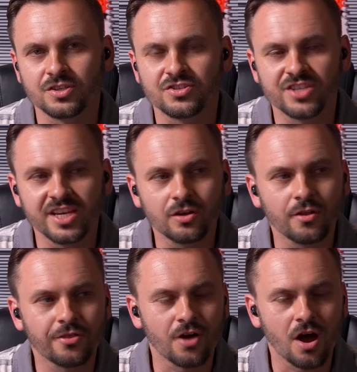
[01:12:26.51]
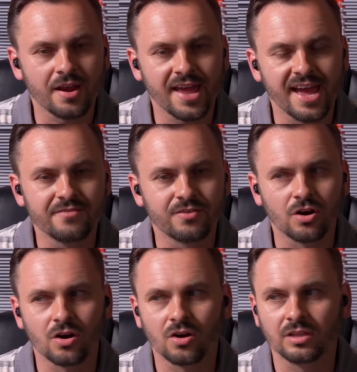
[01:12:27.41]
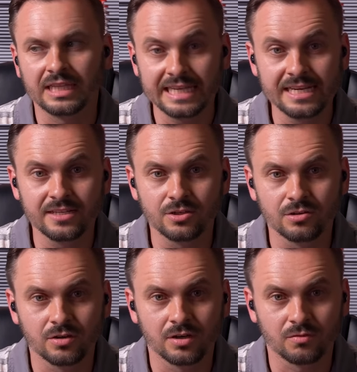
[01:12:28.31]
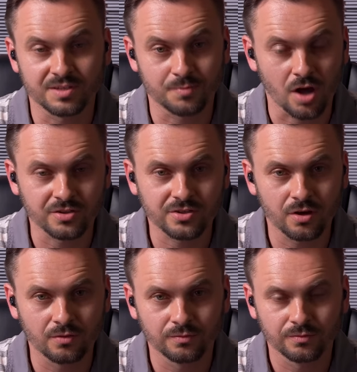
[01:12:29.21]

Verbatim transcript: Does a single thought ever lead to a response though?